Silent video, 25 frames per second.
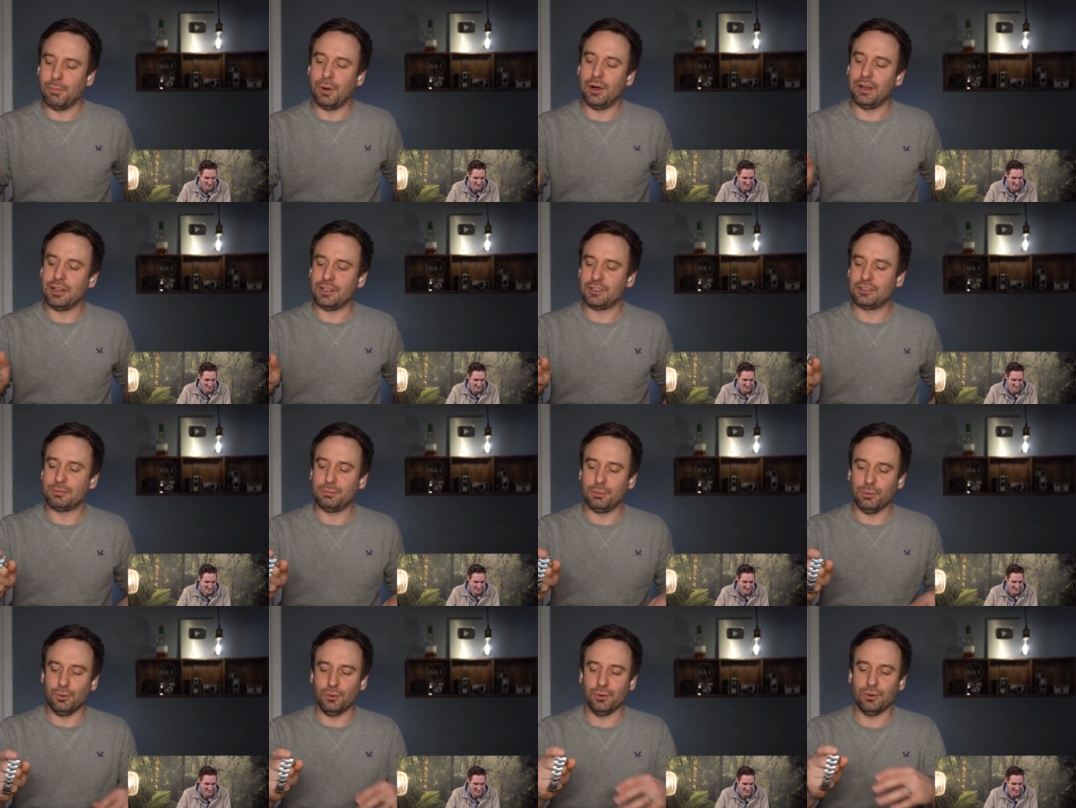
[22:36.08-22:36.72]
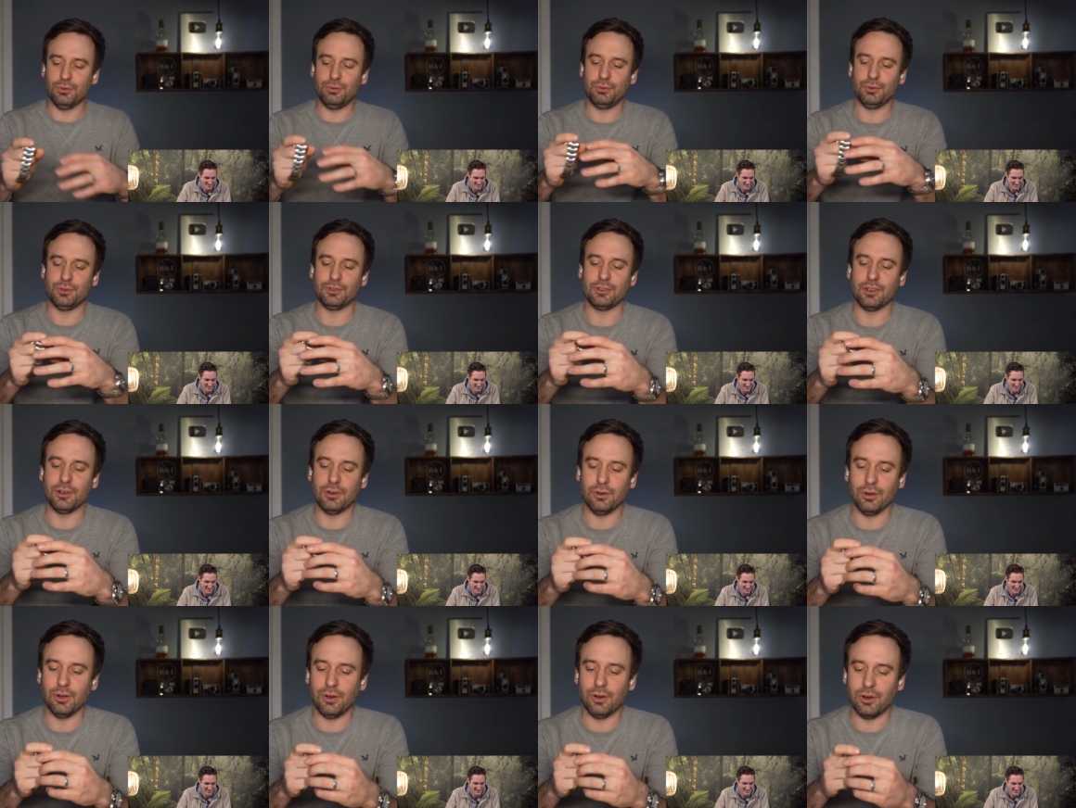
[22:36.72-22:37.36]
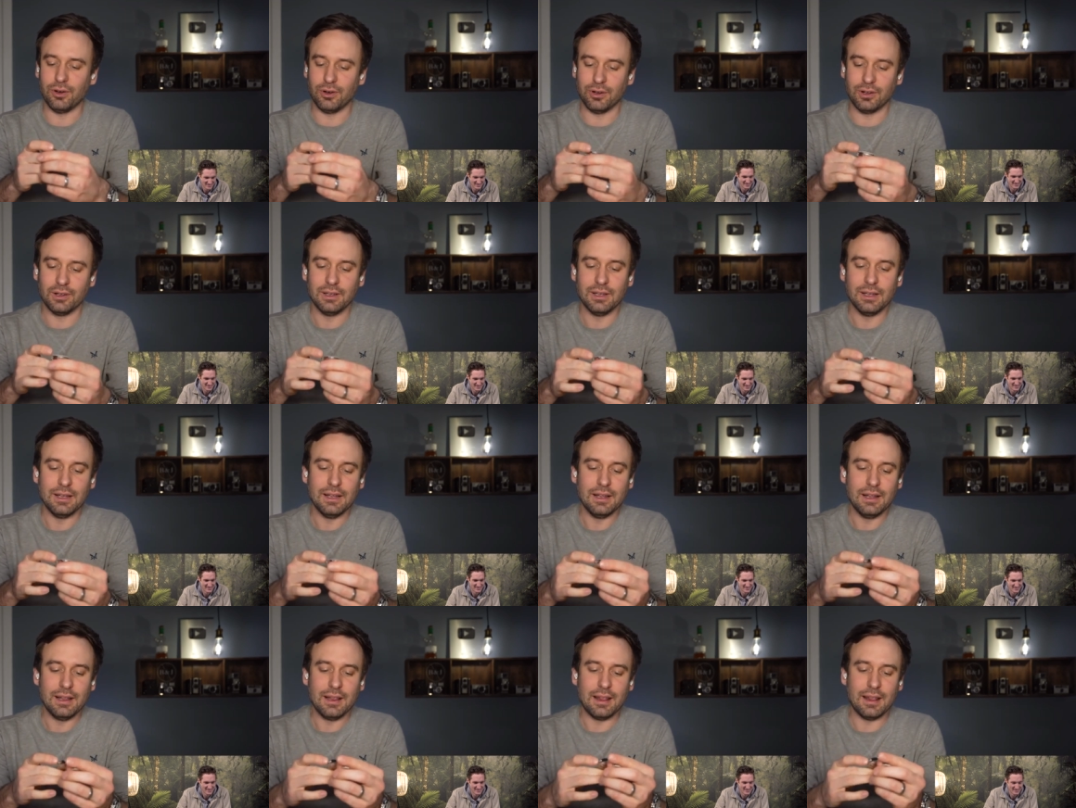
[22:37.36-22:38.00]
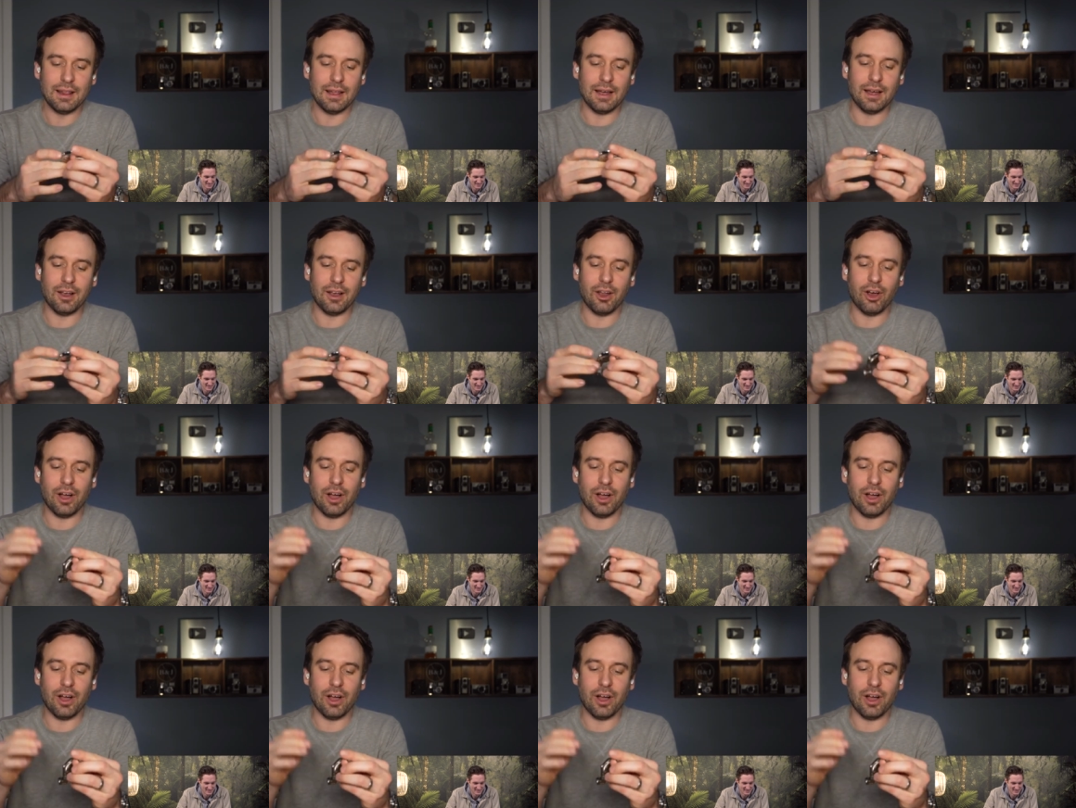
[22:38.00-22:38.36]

my Explorer for so long that